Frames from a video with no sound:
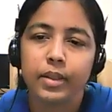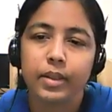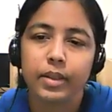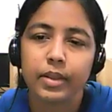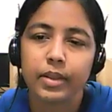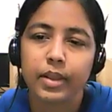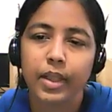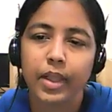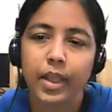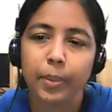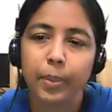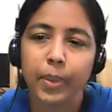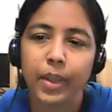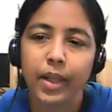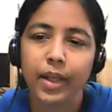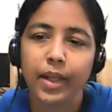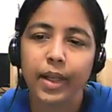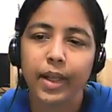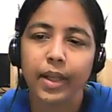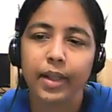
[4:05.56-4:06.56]
The
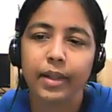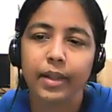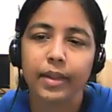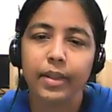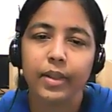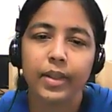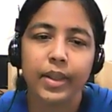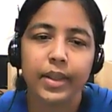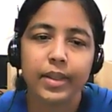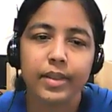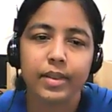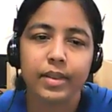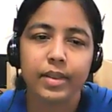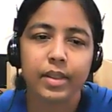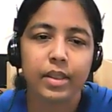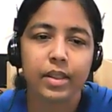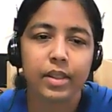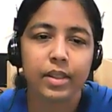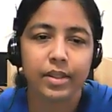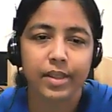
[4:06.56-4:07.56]
double layered is
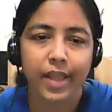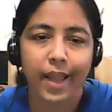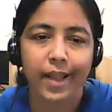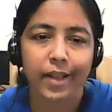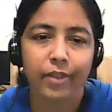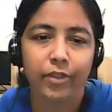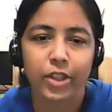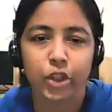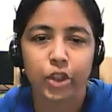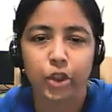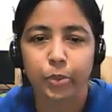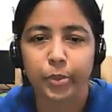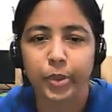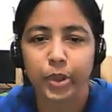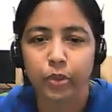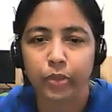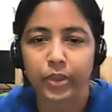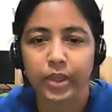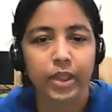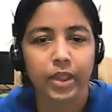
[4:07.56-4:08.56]
sandwiched
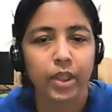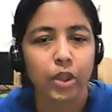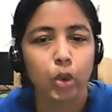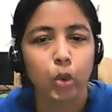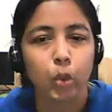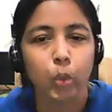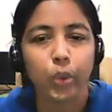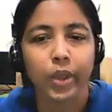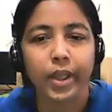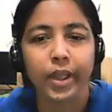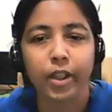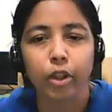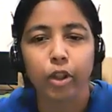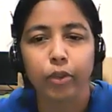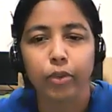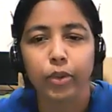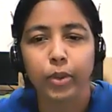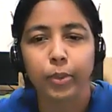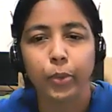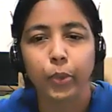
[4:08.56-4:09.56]
between the two layers of
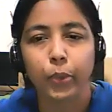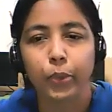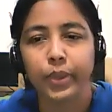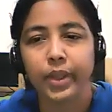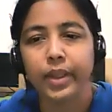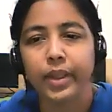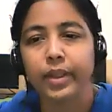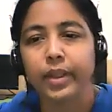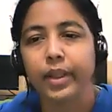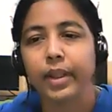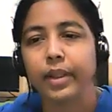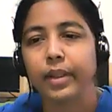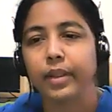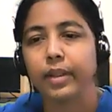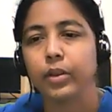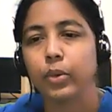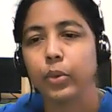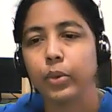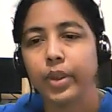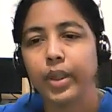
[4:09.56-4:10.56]
a protein.
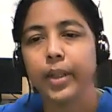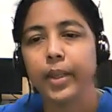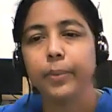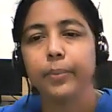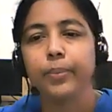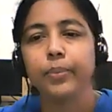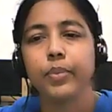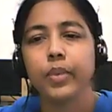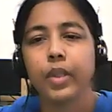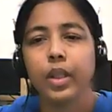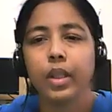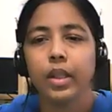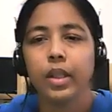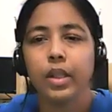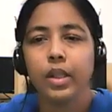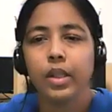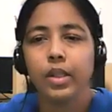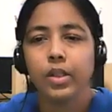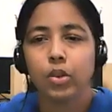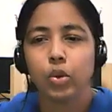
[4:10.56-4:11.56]
Okay?
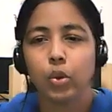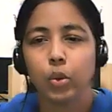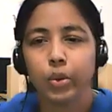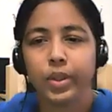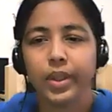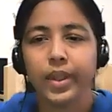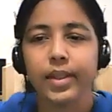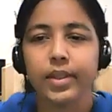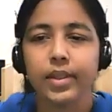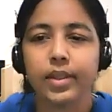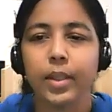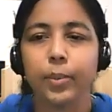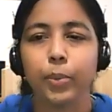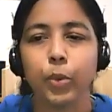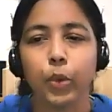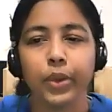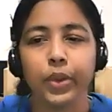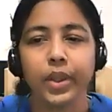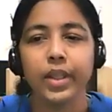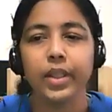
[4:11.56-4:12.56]
So this the
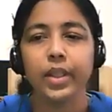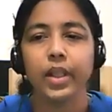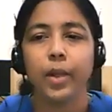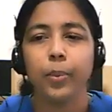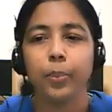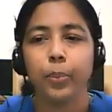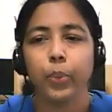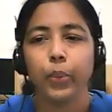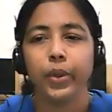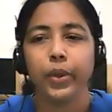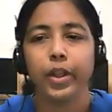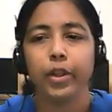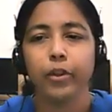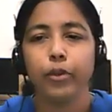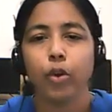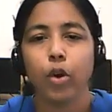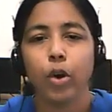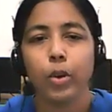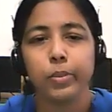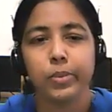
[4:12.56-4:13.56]
protein component
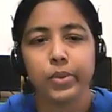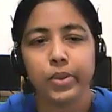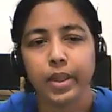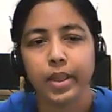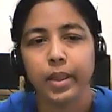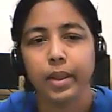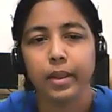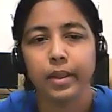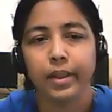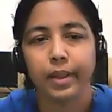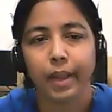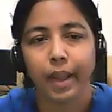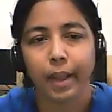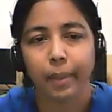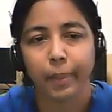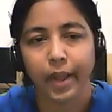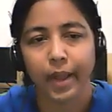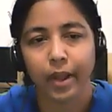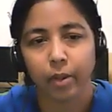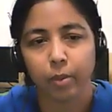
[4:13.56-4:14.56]
forms a
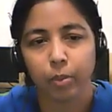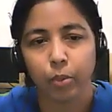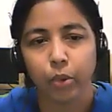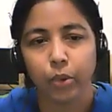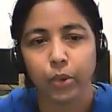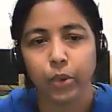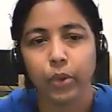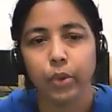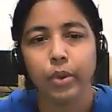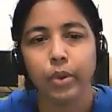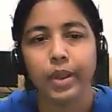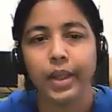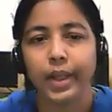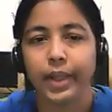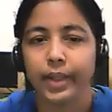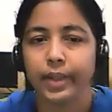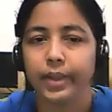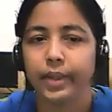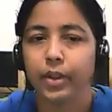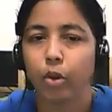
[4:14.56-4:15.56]
mono
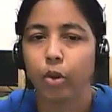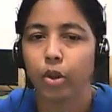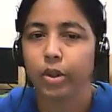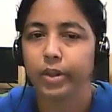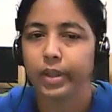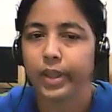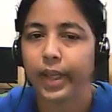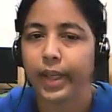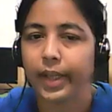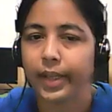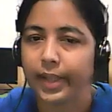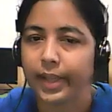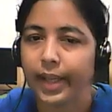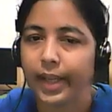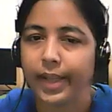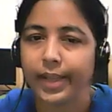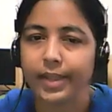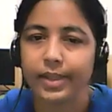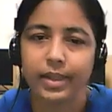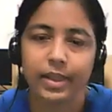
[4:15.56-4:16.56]
layer on the
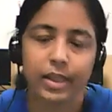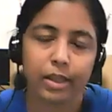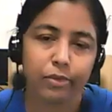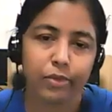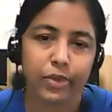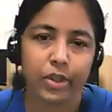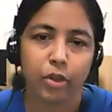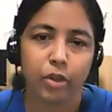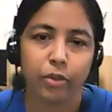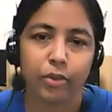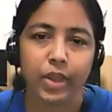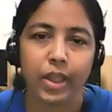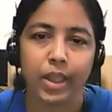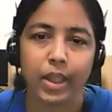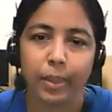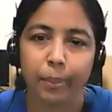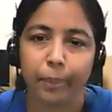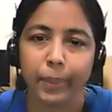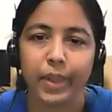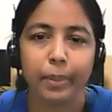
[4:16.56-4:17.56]
entire surface of the
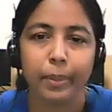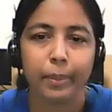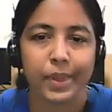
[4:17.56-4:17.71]
lipid